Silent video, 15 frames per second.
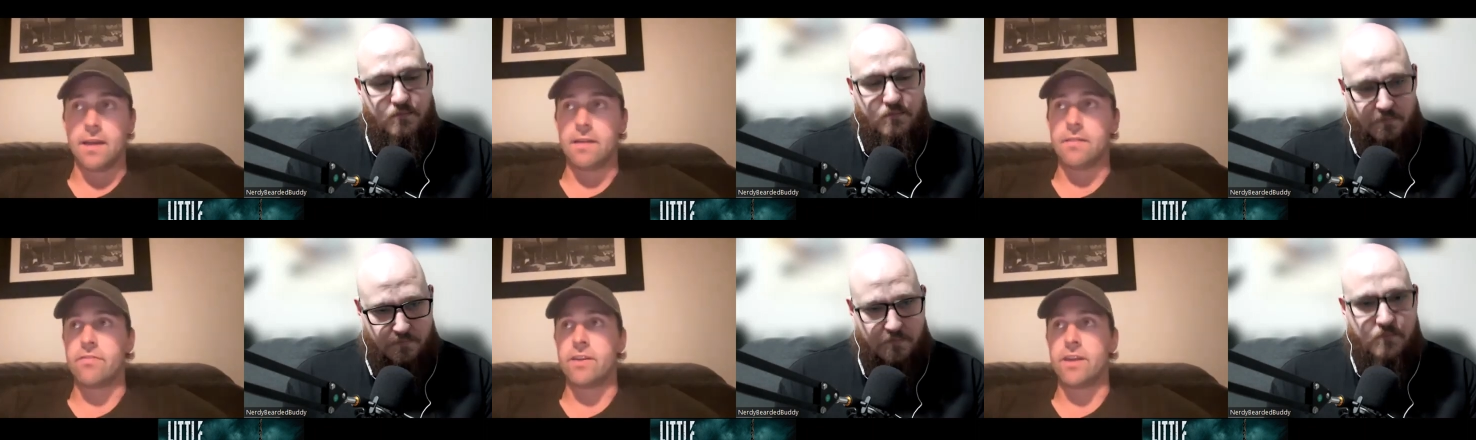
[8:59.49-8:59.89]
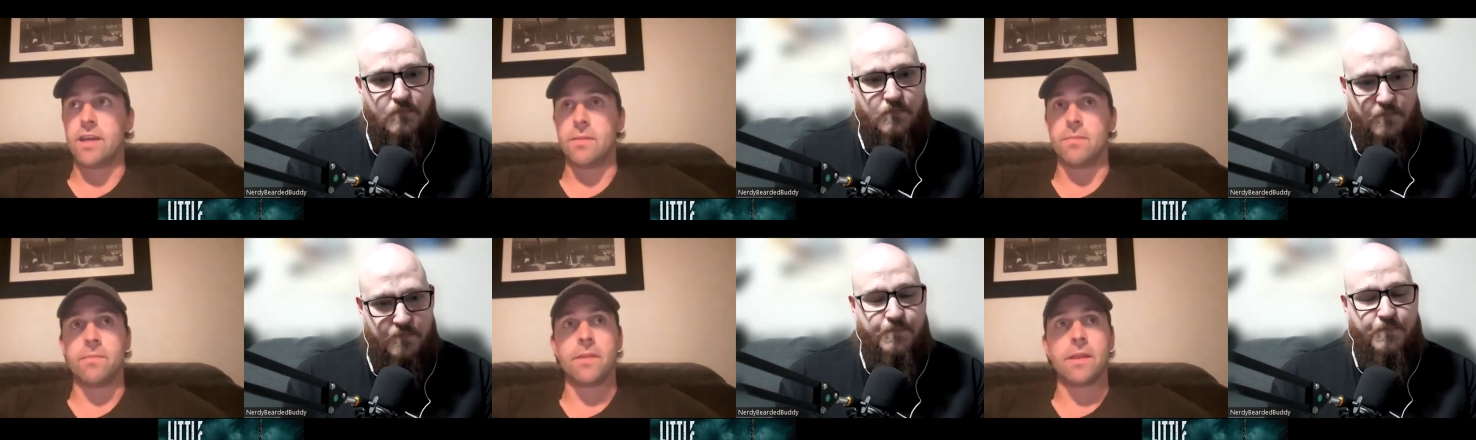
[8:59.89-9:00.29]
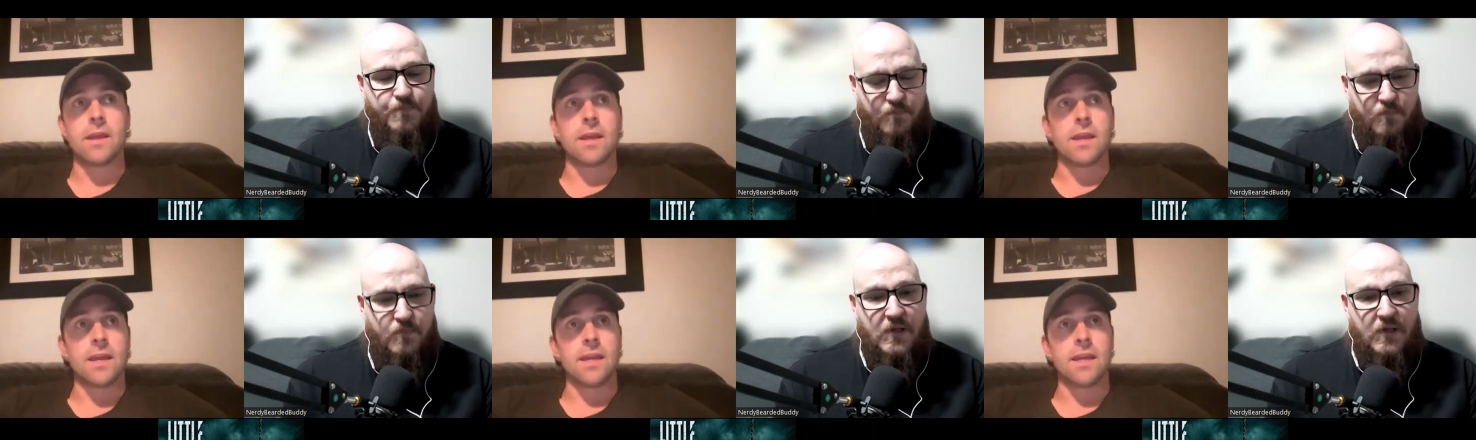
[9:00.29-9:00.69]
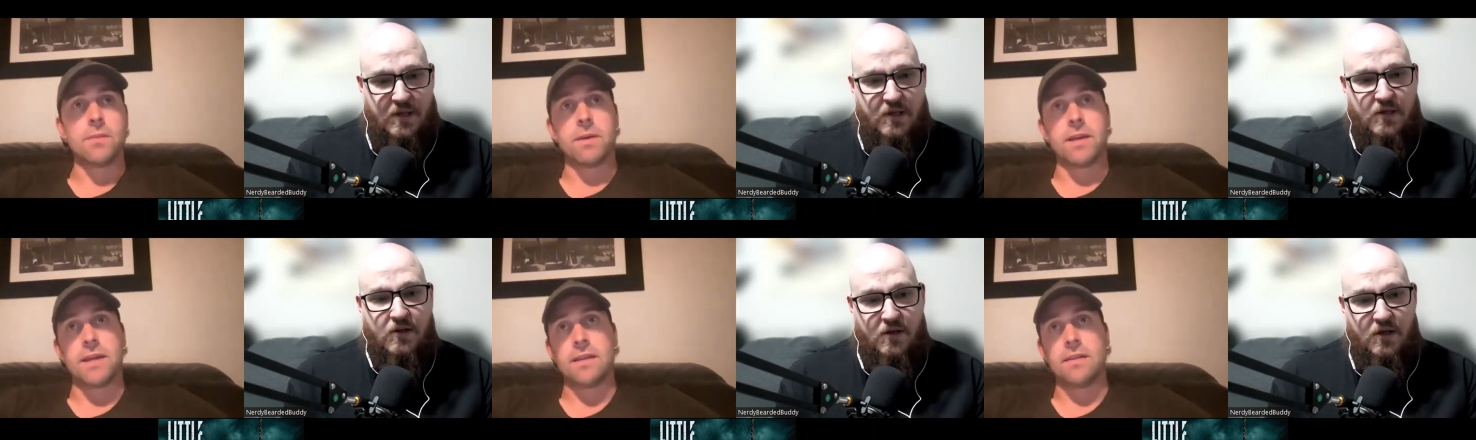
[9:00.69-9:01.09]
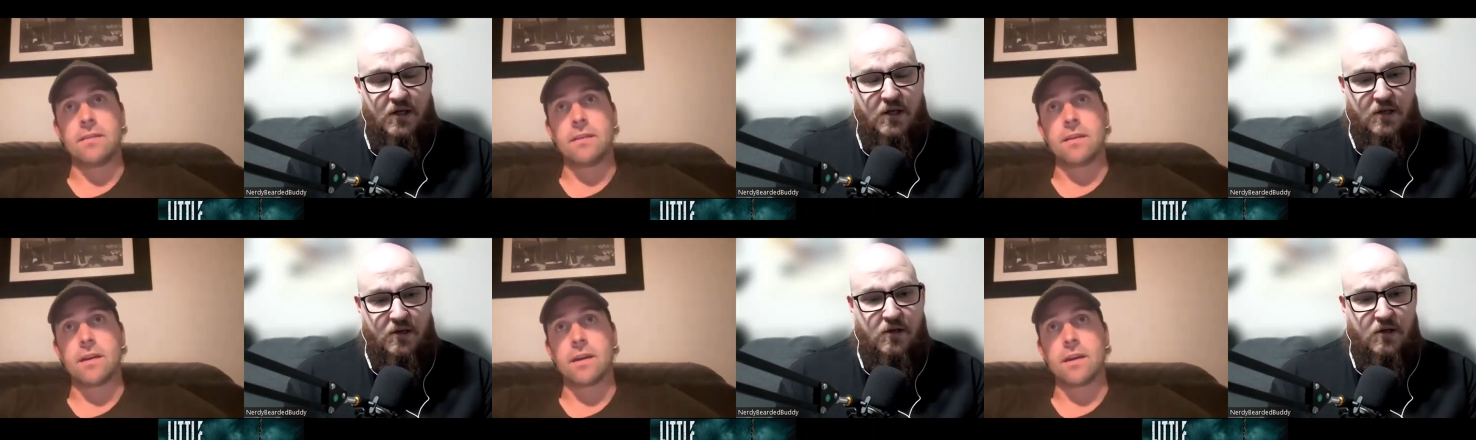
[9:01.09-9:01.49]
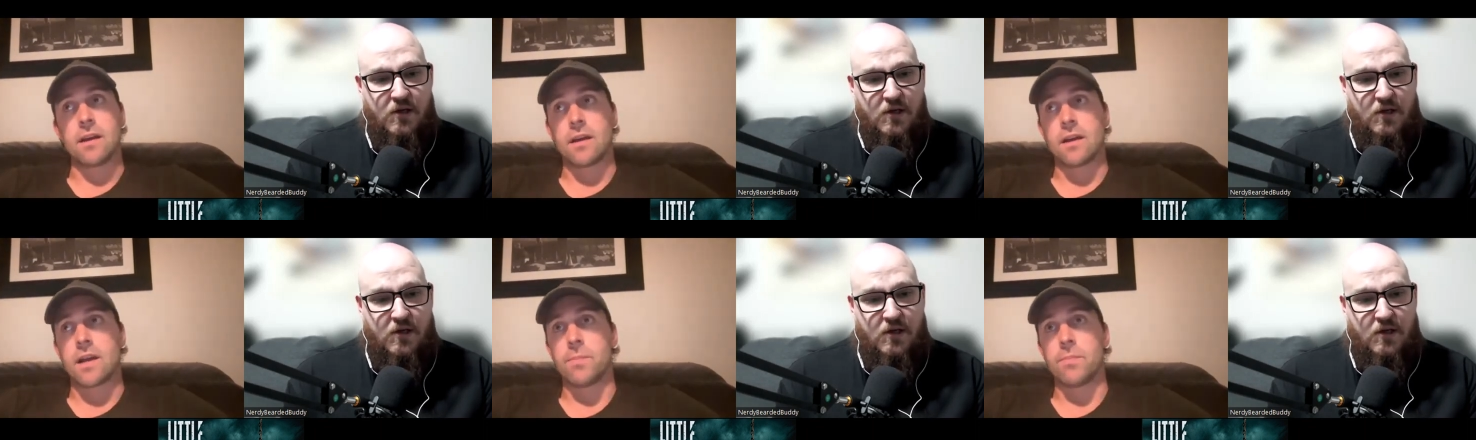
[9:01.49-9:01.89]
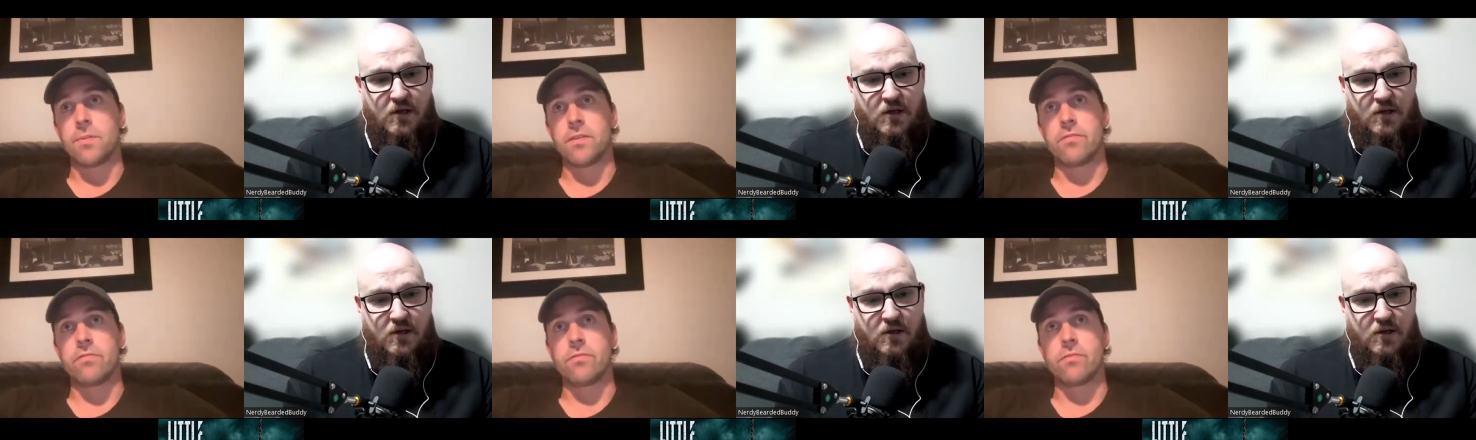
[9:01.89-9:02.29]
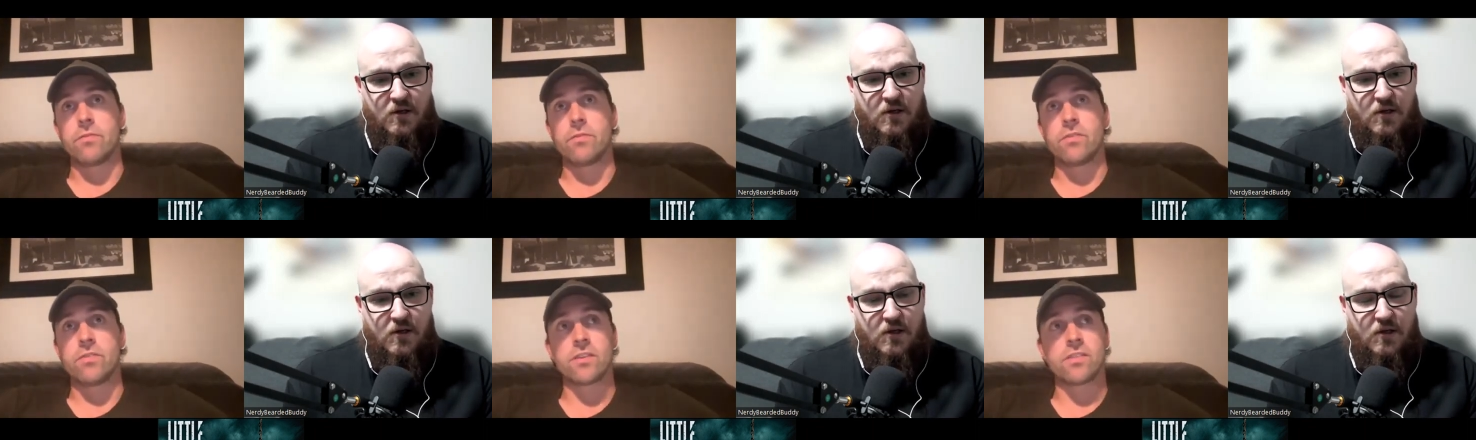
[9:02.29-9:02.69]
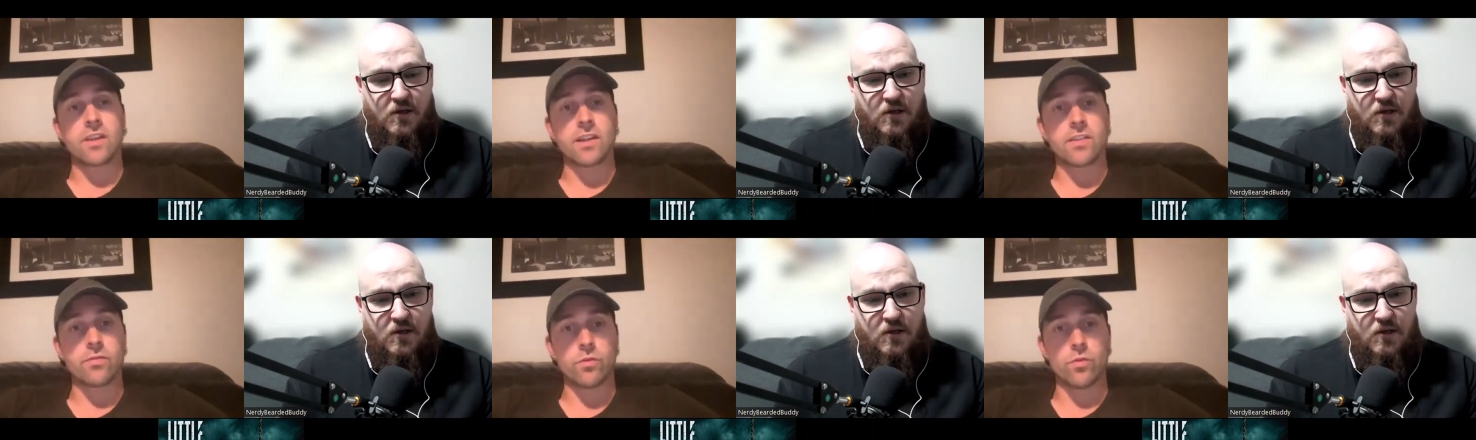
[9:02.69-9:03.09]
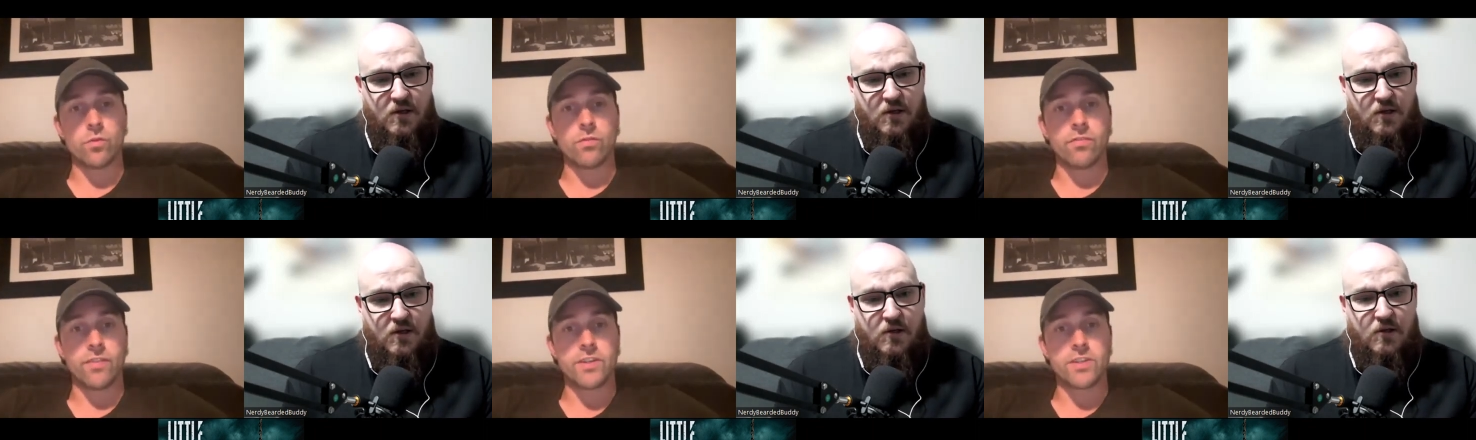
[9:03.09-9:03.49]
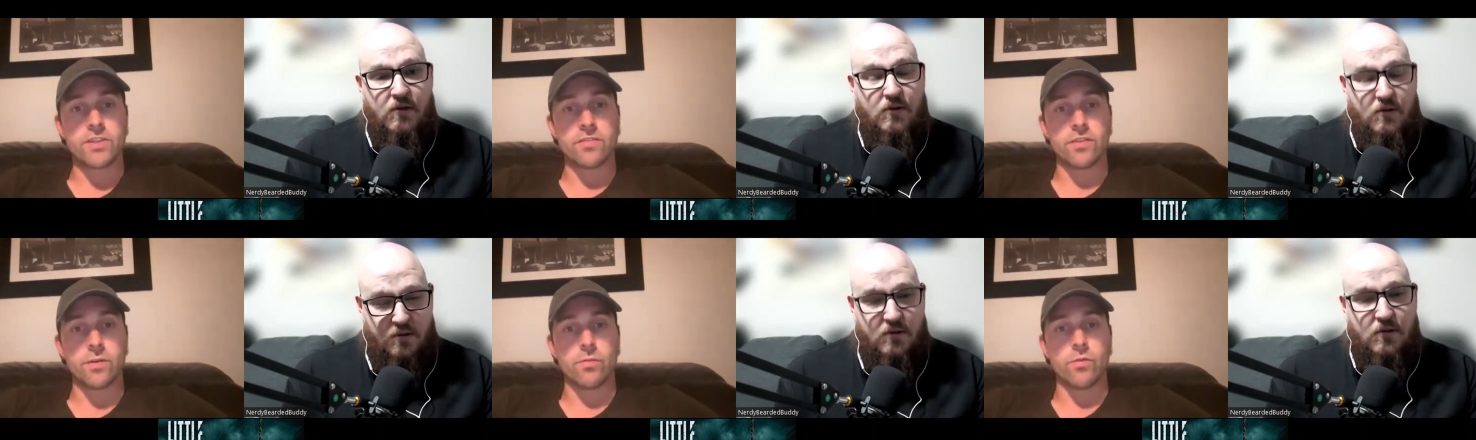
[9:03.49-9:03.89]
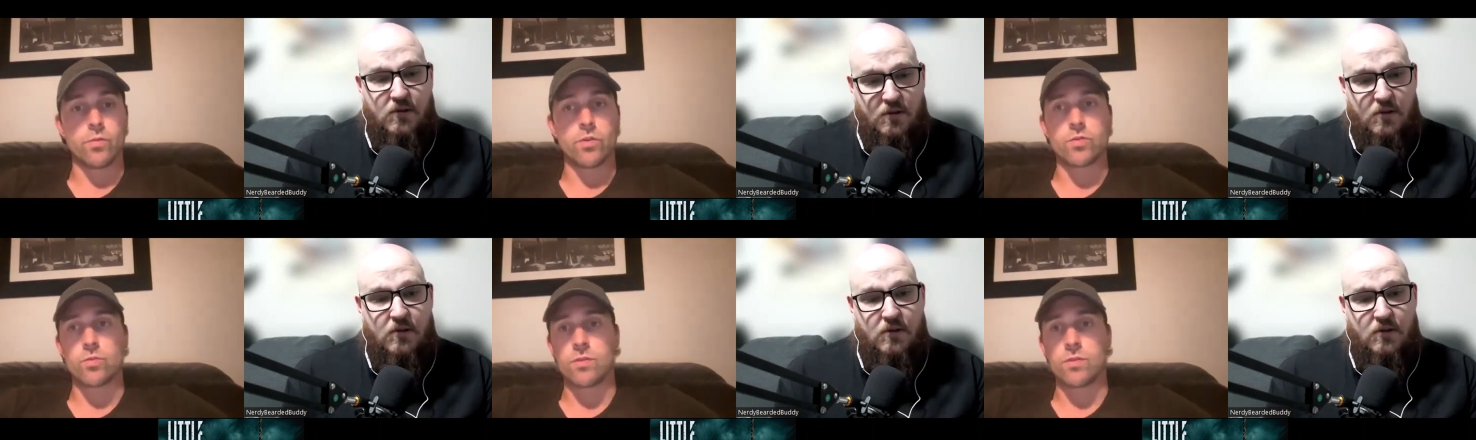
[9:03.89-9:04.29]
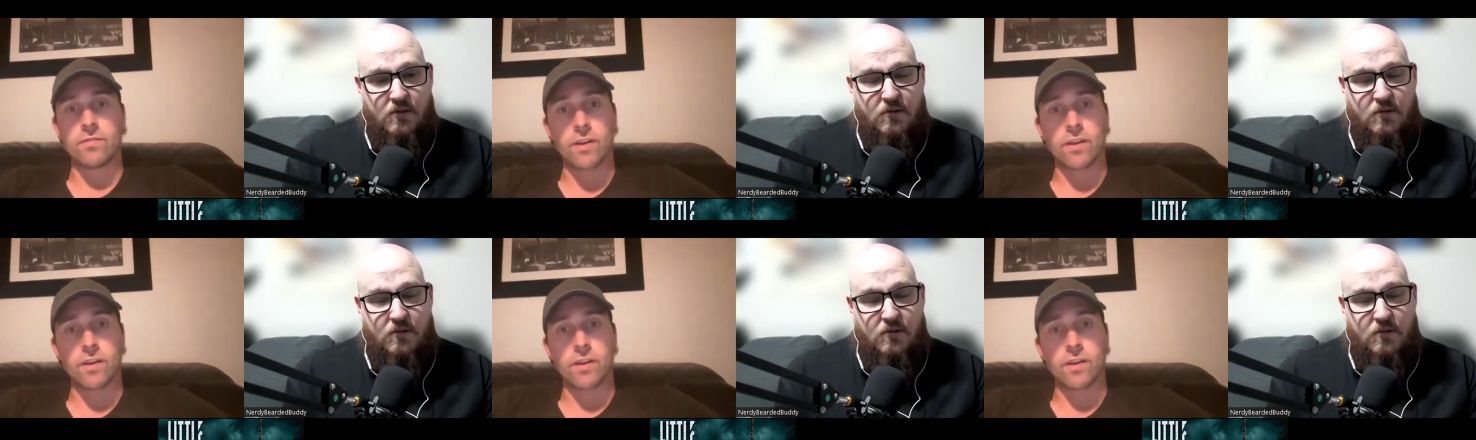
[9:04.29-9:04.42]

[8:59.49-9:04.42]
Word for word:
Speaker 1: and for him, he'd made a, a couple of successful feature films which were